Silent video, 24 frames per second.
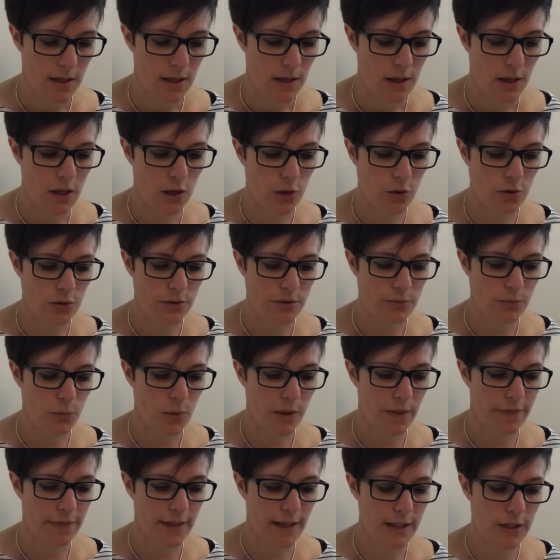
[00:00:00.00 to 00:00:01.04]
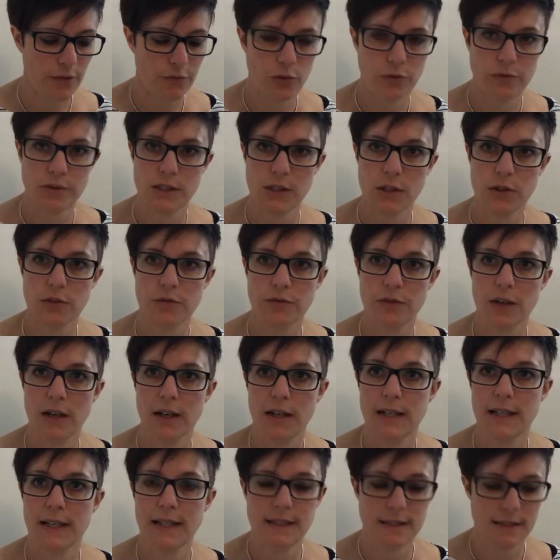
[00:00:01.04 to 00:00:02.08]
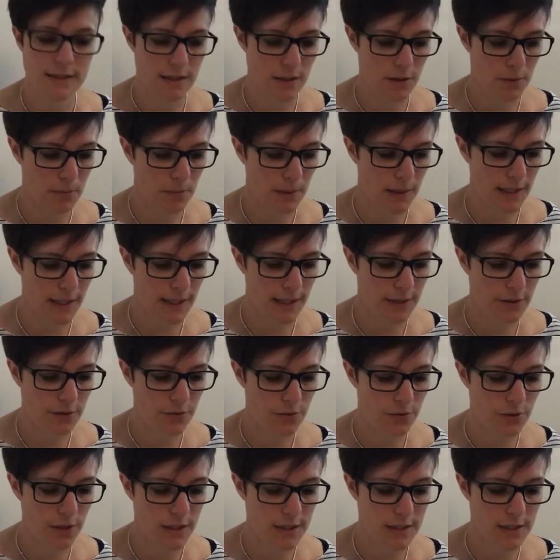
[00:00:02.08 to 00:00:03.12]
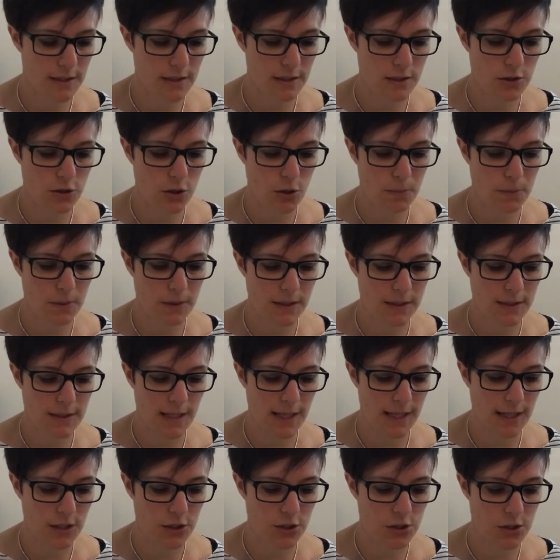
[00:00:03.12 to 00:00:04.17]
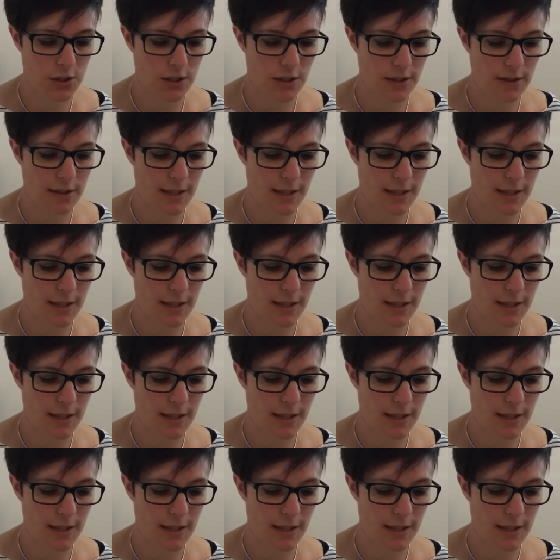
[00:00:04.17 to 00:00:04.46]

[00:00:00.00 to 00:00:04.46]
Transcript: Along with that you've obviously got the violins that are playing right at the top of the texture.